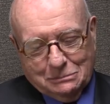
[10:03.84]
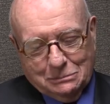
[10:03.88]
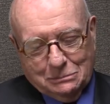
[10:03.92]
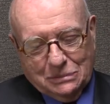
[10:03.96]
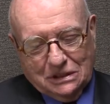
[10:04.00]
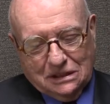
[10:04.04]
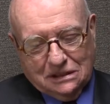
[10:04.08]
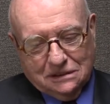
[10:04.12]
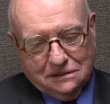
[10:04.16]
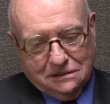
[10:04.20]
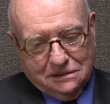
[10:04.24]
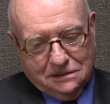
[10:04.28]

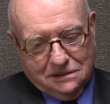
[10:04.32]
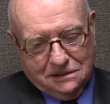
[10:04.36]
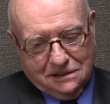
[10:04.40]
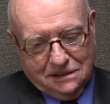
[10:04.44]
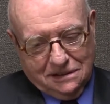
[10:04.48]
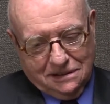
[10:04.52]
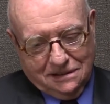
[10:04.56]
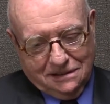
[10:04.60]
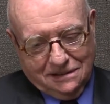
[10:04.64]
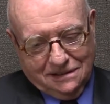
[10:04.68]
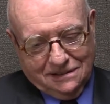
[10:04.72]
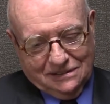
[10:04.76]
But
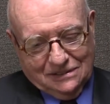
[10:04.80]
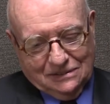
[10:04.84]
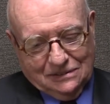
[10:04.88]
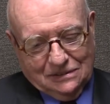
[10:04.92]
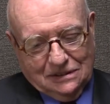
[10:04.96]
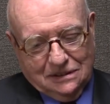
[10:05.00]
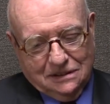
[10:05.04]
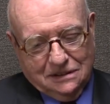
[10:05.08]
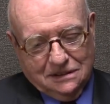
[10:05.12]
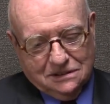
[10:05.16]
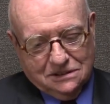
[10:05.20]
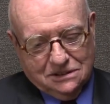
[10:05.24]

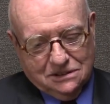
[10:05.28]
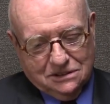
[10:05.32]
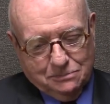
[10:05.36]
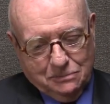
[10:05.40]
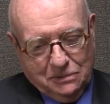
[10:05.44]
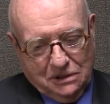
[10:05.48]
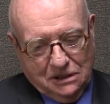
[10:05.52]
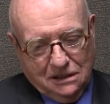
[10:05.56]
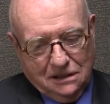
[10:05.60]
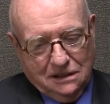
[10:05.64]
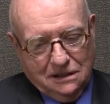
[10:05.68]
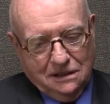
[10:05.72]
it's
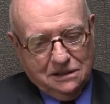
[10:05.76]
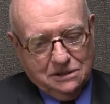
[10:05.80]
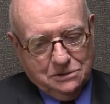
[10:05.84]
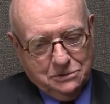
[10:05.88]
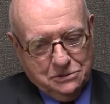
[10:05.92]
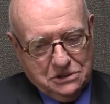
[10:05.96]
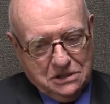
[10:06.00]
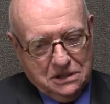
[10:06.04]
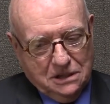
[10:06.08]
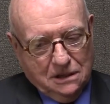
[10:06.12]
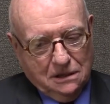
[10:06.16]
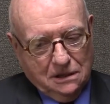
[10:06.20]
been an
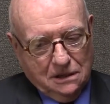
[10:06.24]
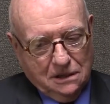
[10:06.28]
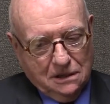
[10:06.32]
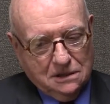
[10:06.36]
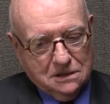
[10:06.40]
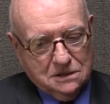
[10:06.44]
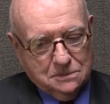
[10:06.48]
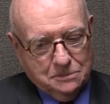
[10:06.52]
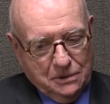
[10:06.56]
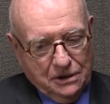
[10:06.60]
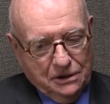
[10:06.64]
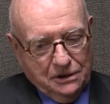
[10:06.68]
interesting
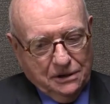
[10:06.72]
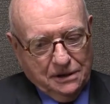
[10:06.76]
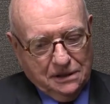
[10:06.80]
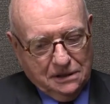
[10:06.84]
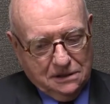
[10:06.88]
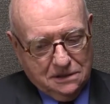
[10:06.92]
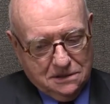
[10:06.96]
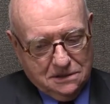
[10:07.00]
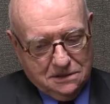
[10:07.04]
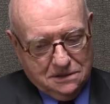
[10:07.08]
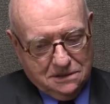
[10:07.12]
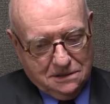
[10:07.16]

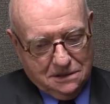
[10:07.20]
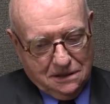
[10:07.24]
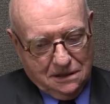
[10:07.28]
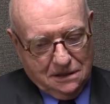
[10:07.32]
experience.